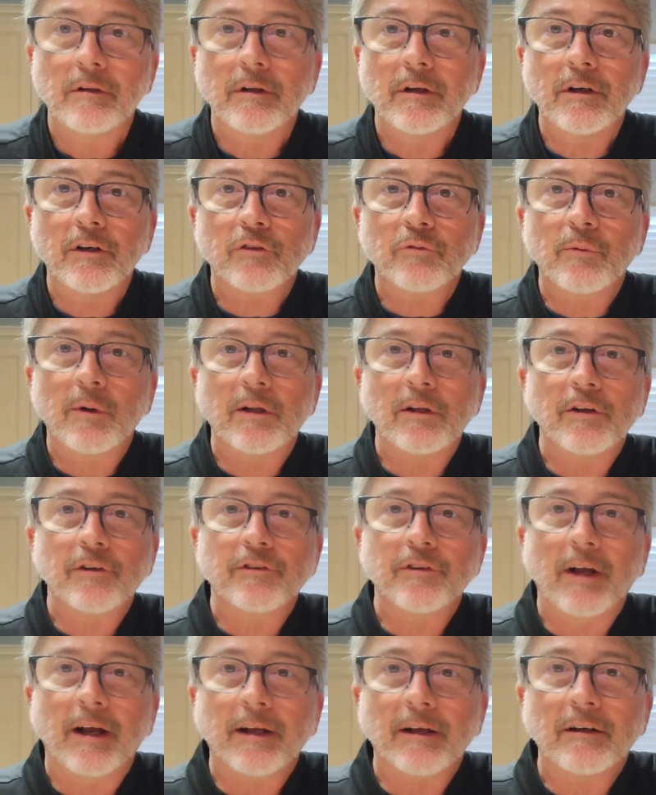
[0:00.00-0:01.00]
here's what it
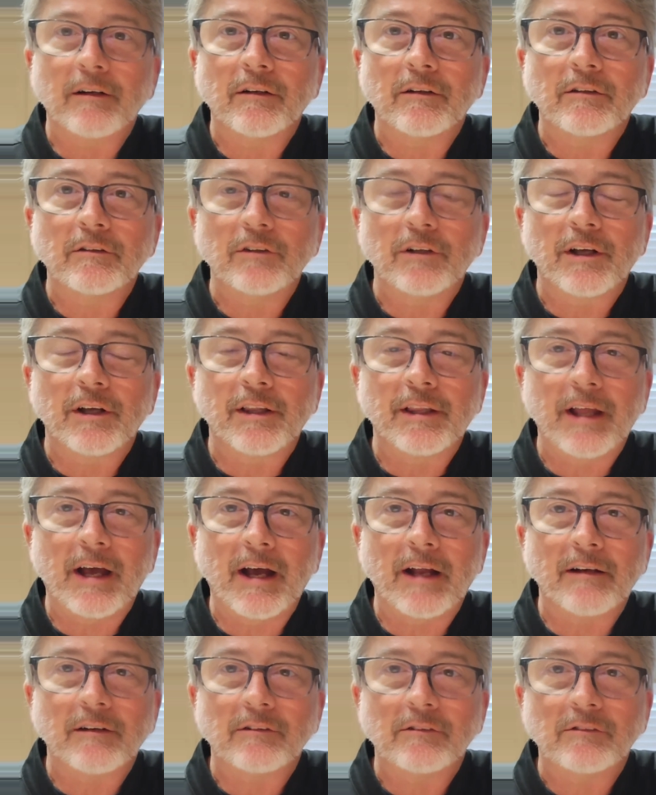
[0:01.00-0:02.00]
looks like. Look at
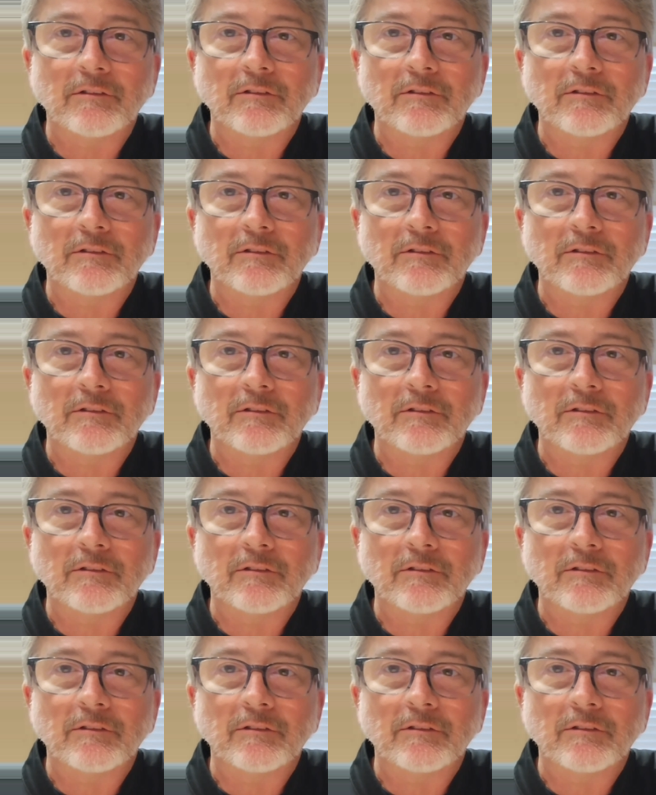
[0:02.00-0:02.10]
that.